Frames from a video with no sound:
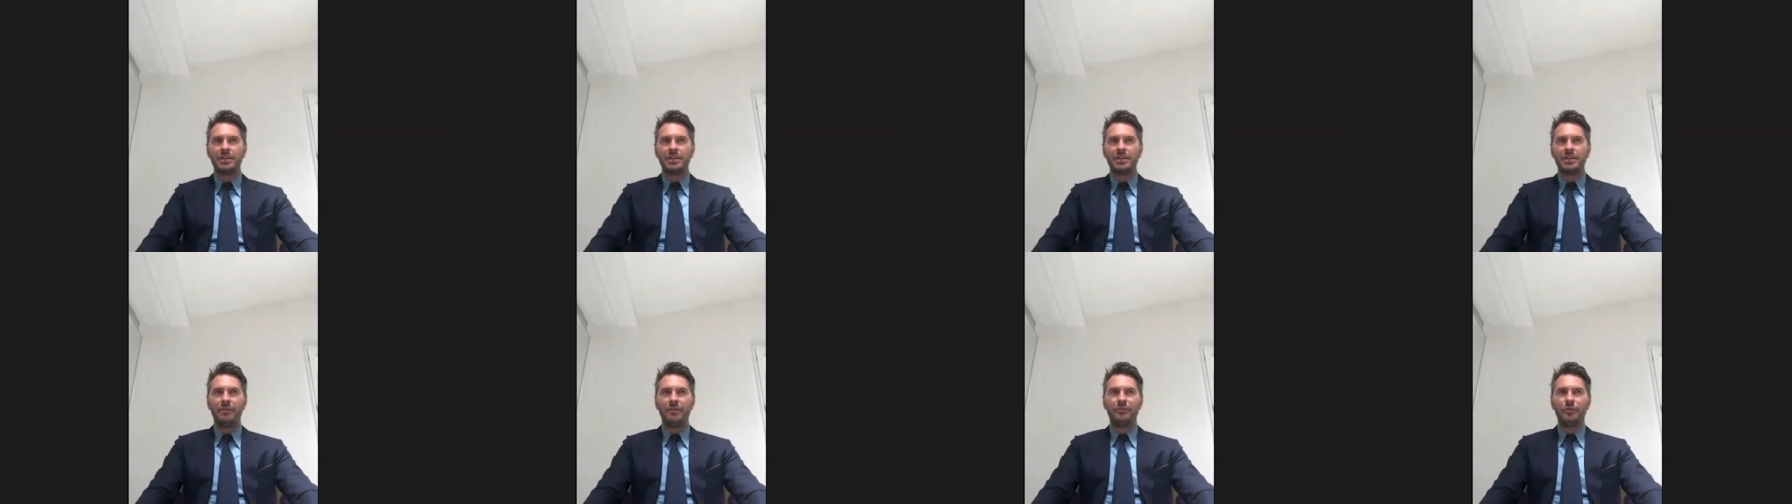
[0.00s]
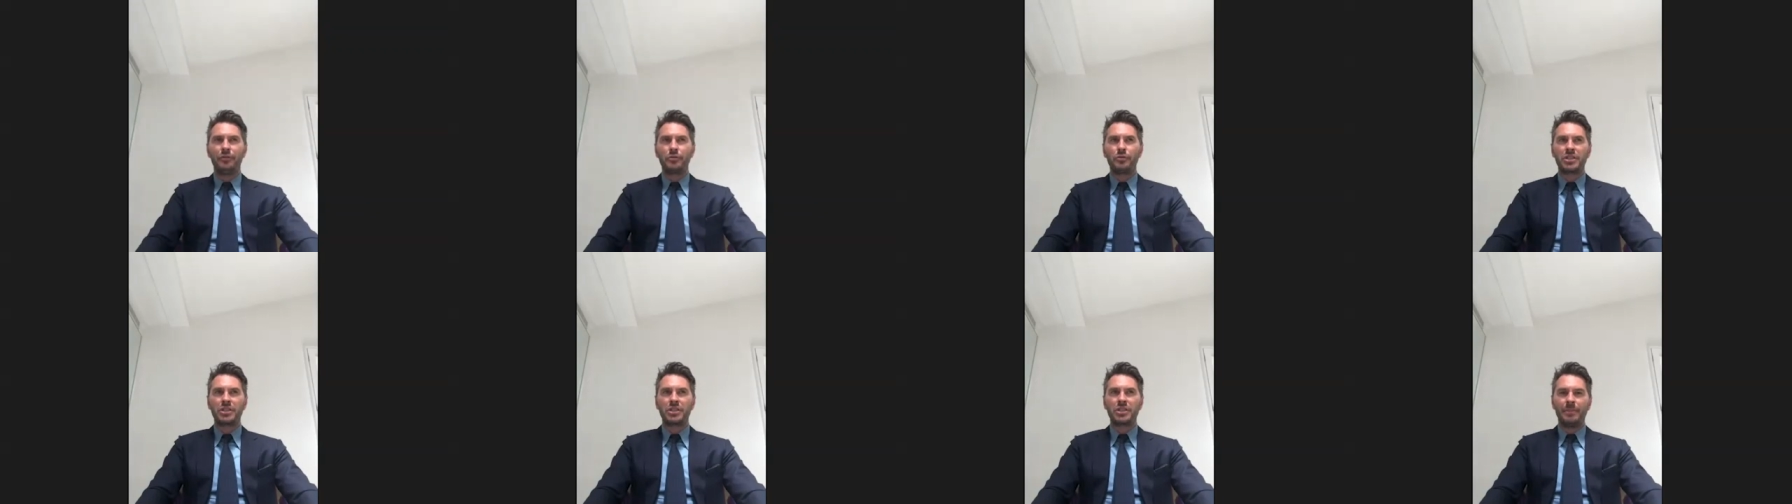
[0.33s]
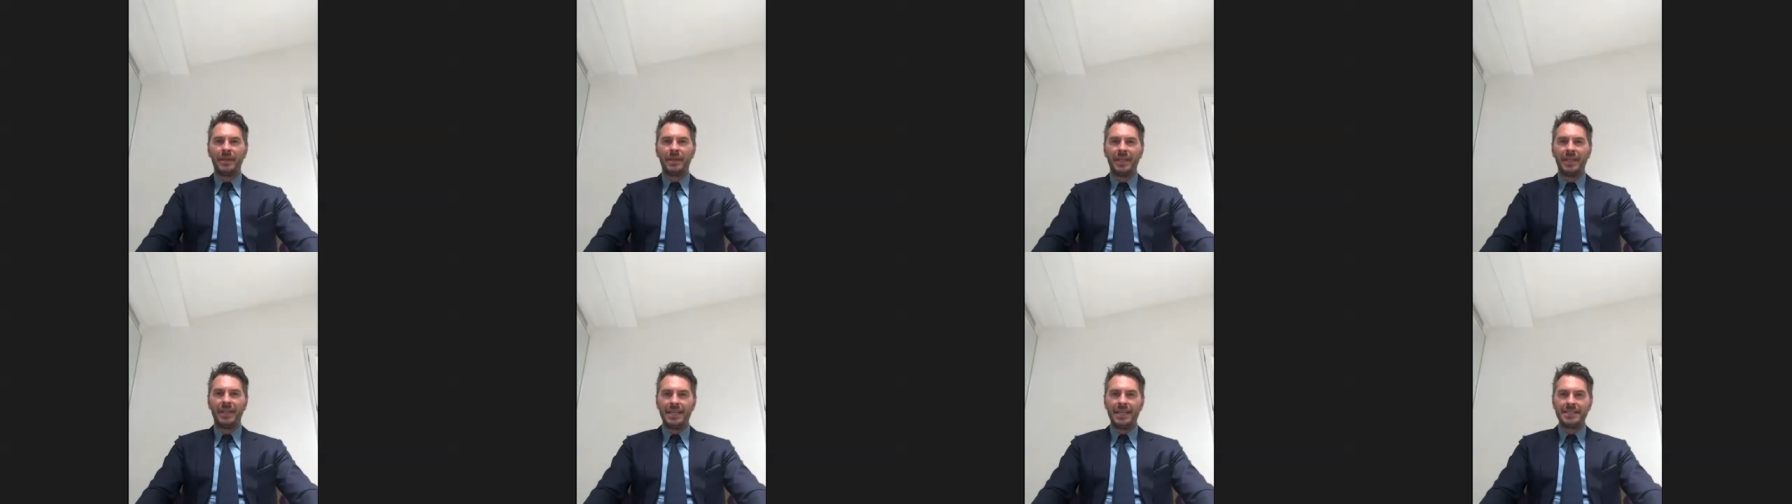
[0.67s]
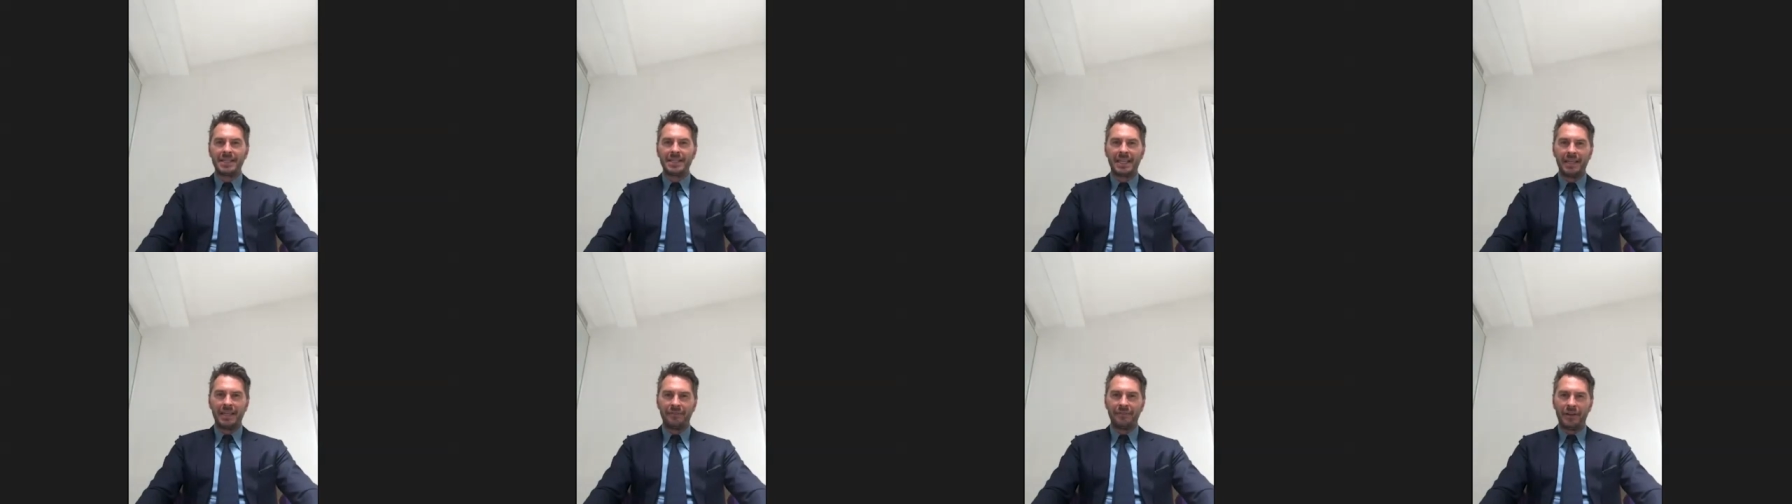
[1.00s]
Unfortunately, my knees
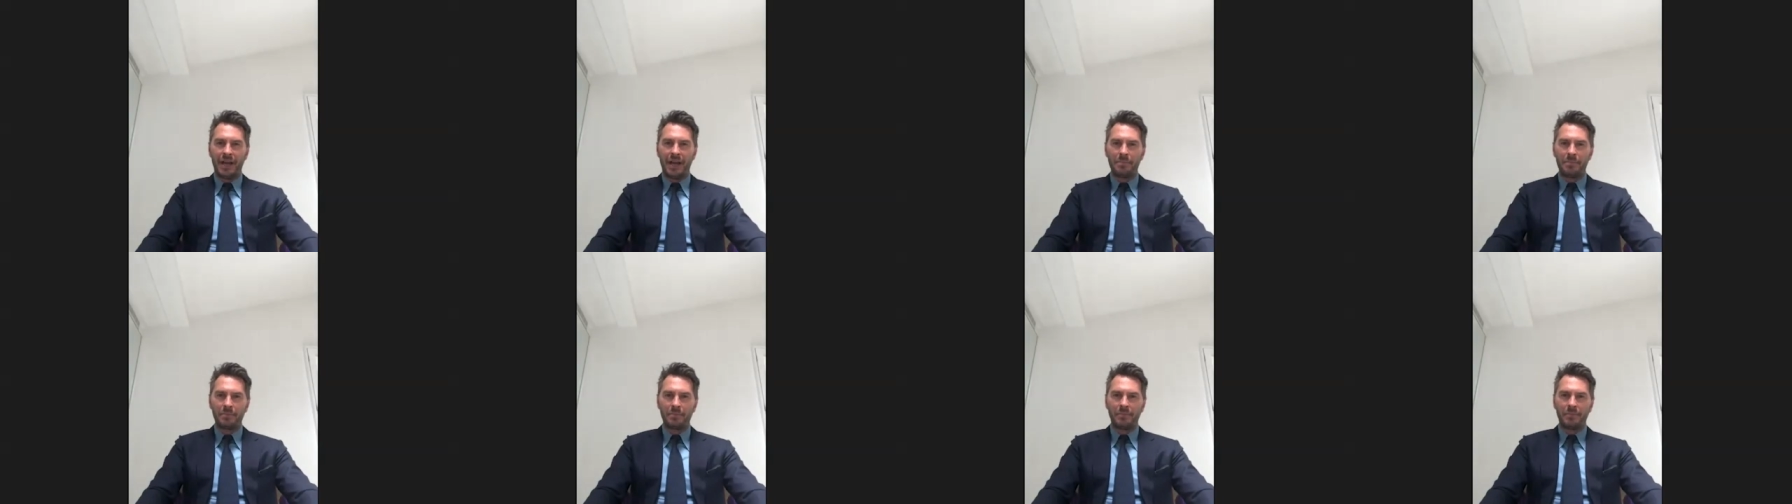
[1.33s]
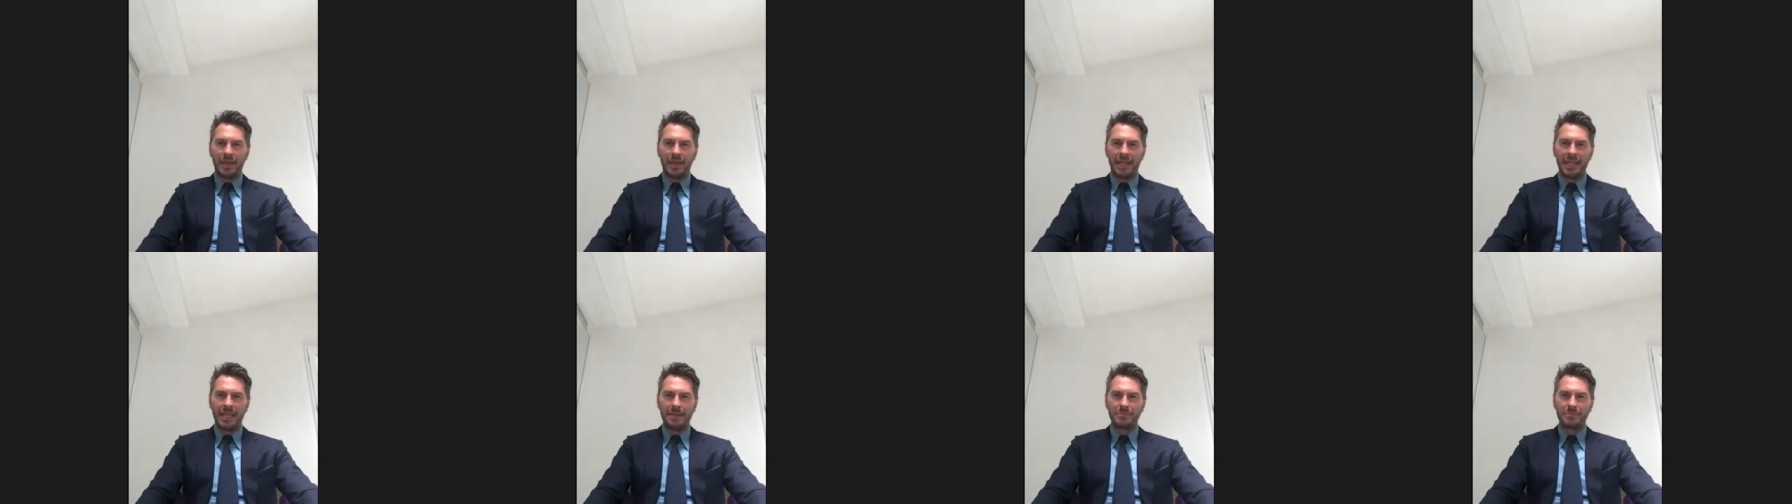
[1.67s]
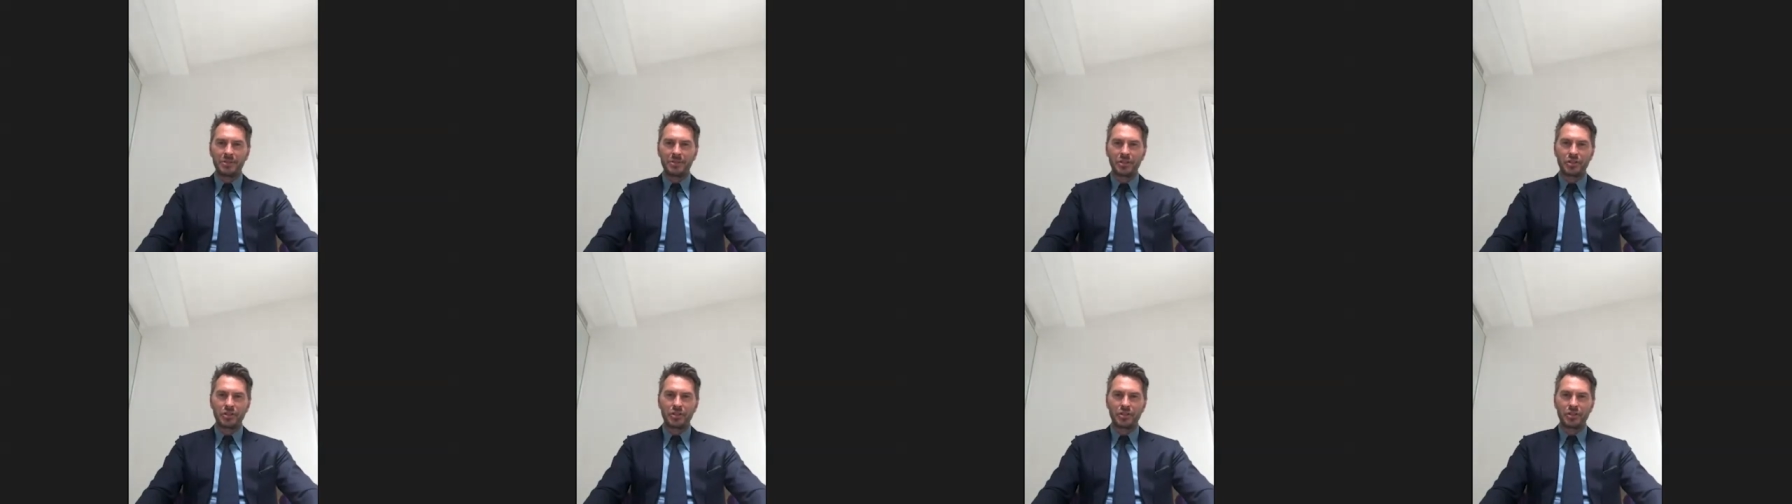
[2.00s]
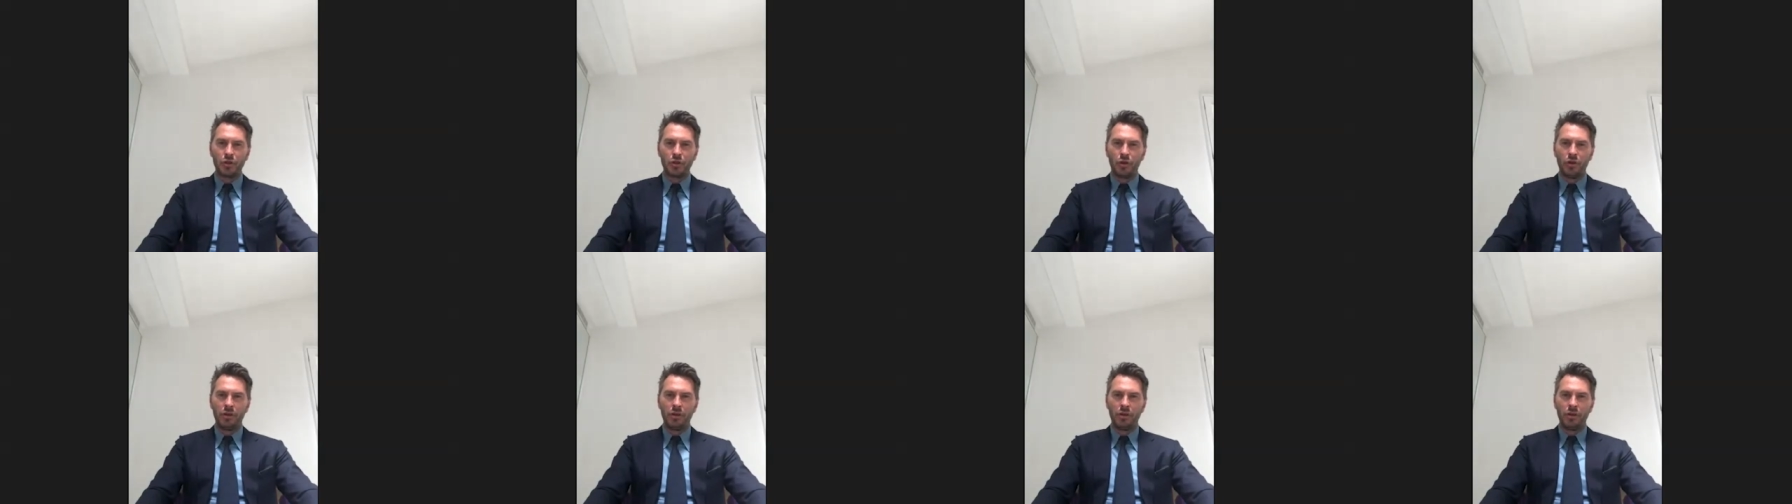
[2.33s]
are give up, my hips are
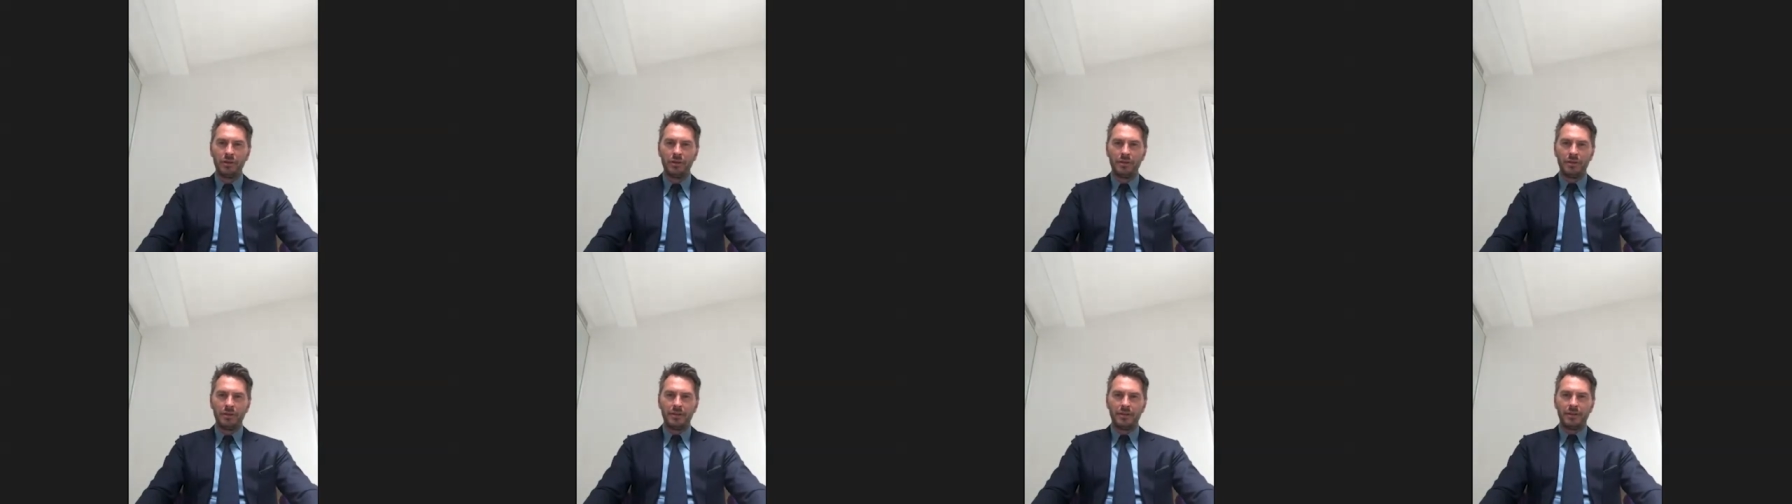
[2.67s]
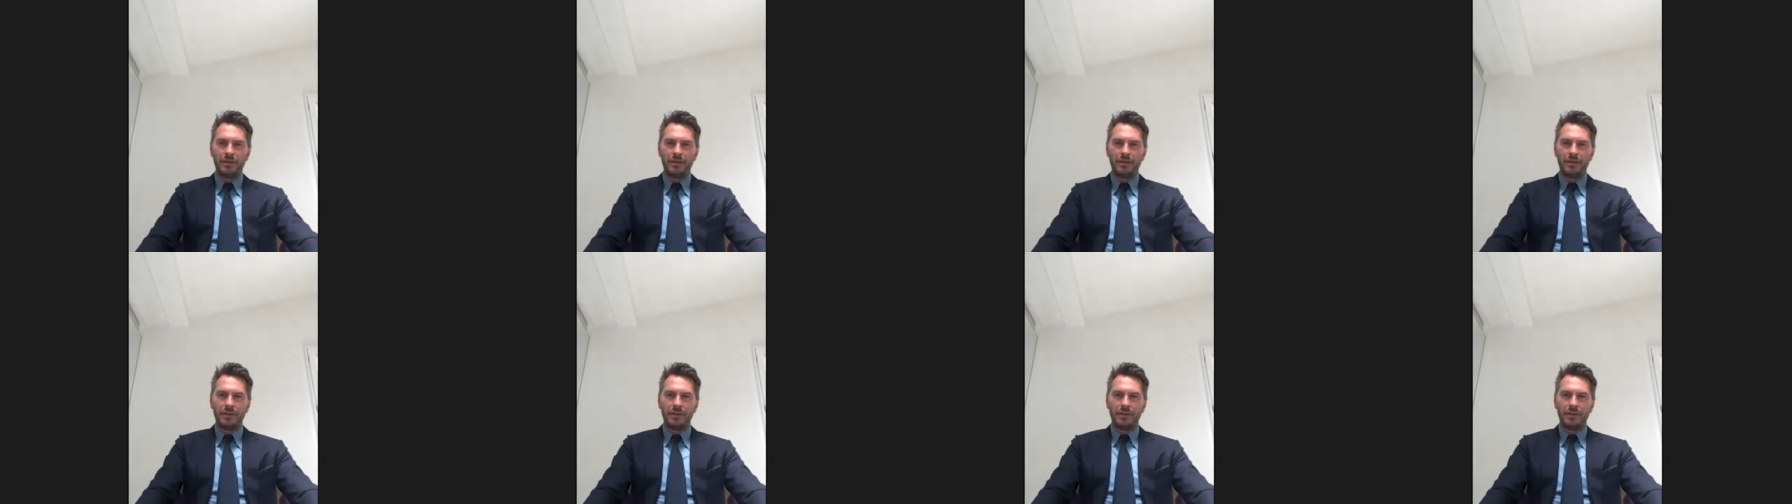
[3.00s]
sore.